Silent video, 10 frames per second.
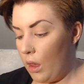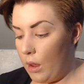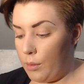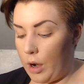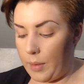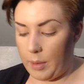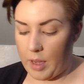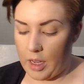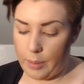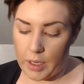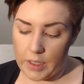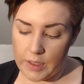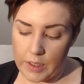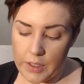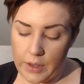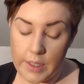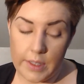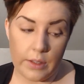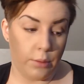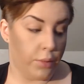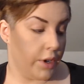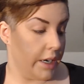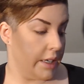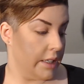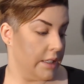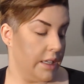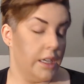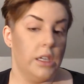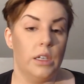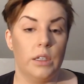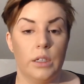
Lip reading: prominent makeup artist, also has his own brand. He